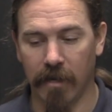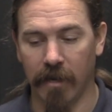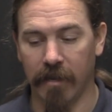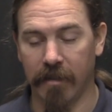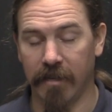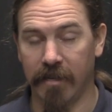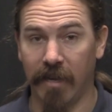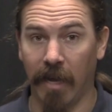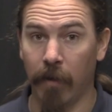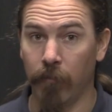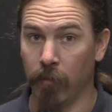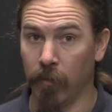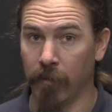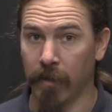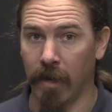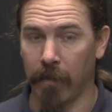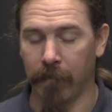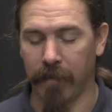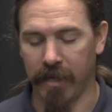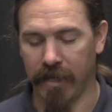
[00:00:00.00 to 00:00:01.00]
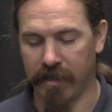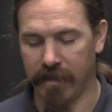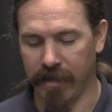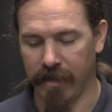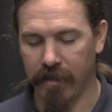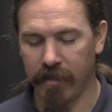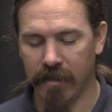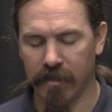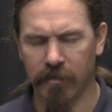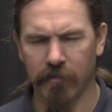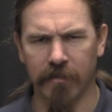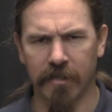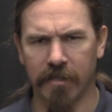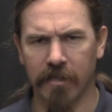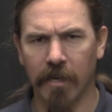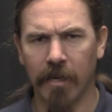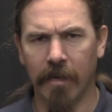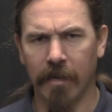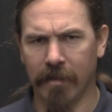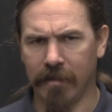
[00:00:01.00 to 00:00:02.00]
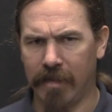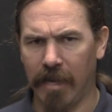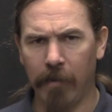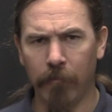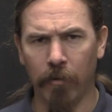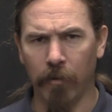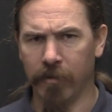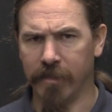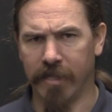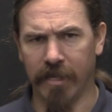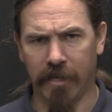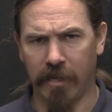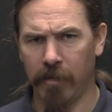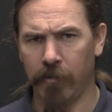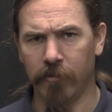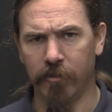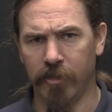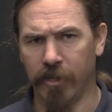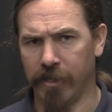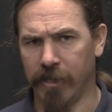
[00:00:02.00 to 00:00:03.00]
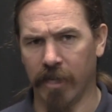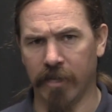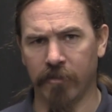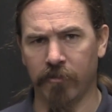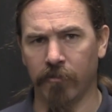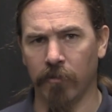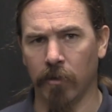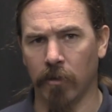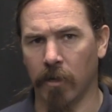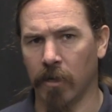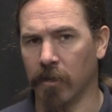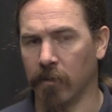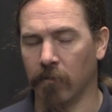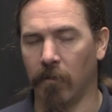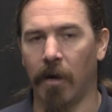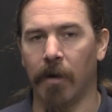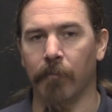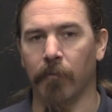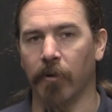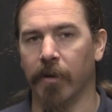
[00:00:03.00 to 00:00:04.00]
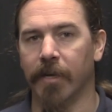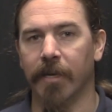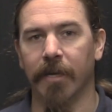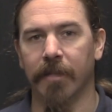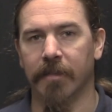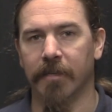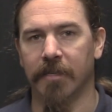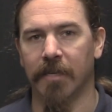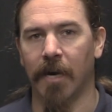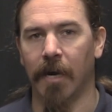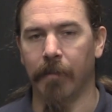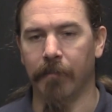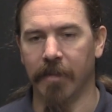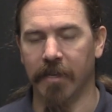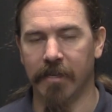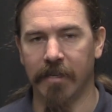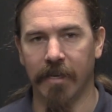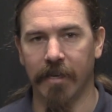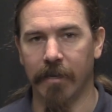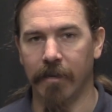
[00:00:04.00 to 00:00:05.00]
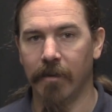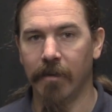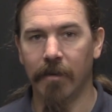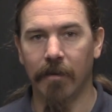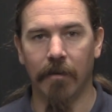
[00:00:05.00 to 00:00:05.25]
Uh, the Daewoo company did. This was Daewoo was a huge industrial conglomerate at the time that did